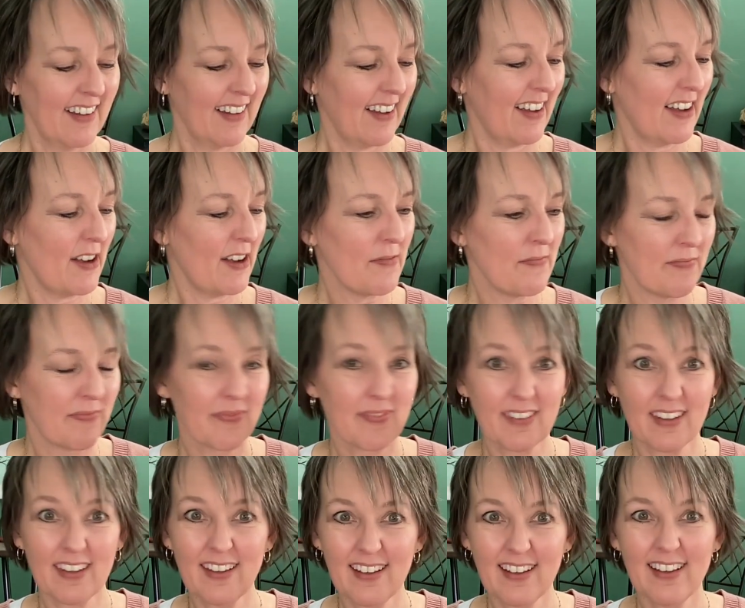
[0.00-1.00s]
Um,
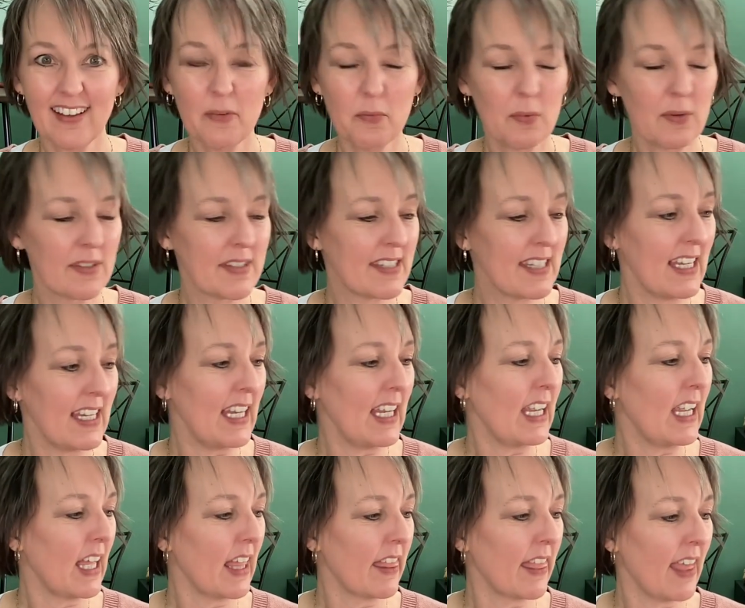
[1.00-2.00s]
we'll
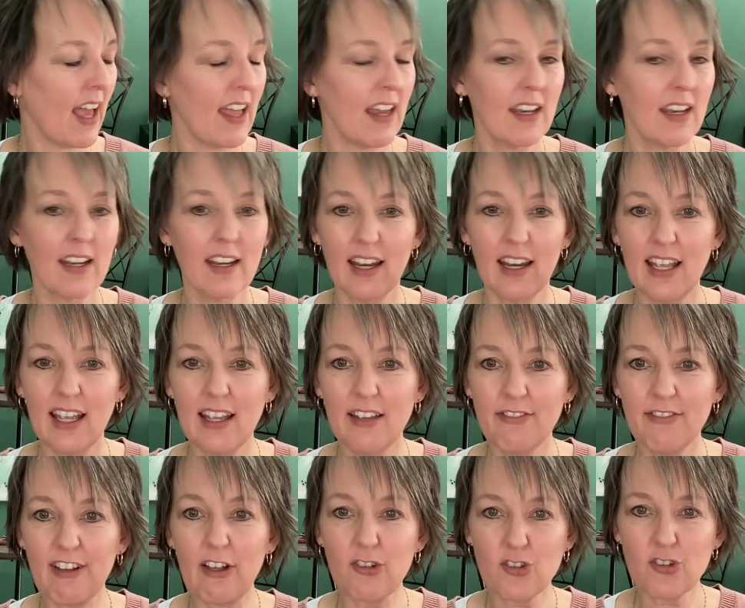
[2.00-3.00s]
see that he
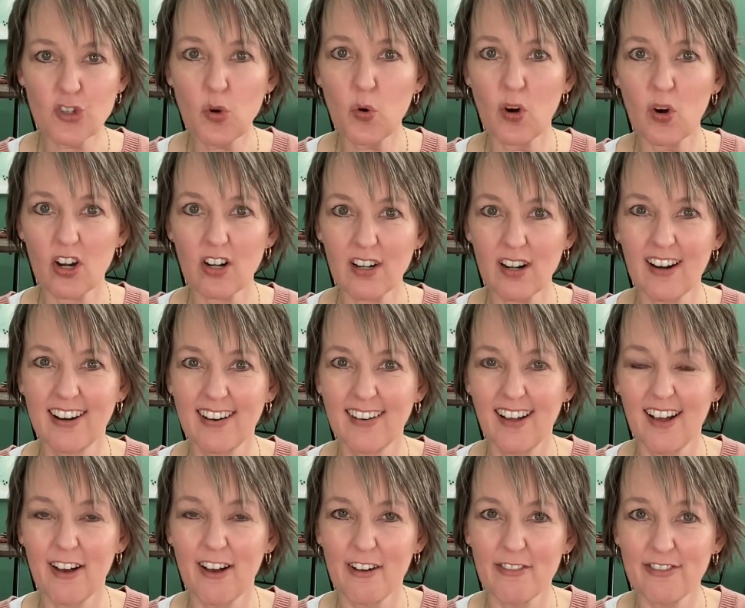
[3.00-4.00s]
fell short
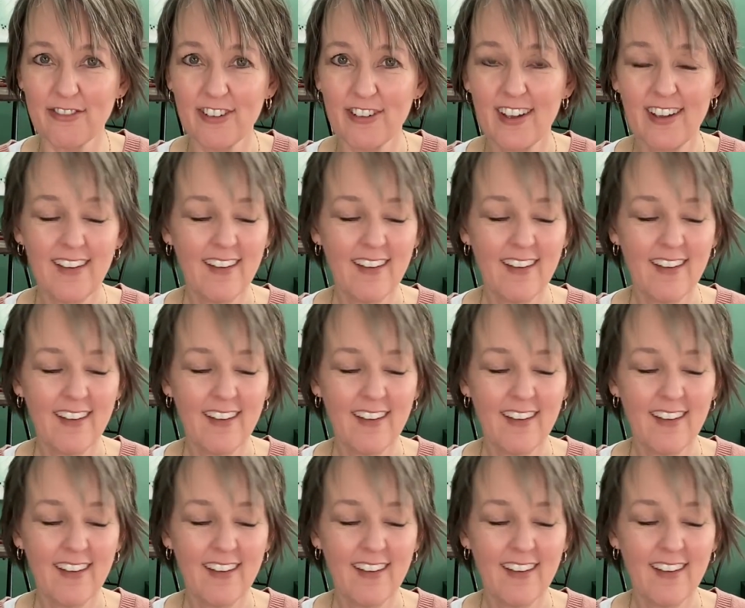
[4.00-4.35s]
of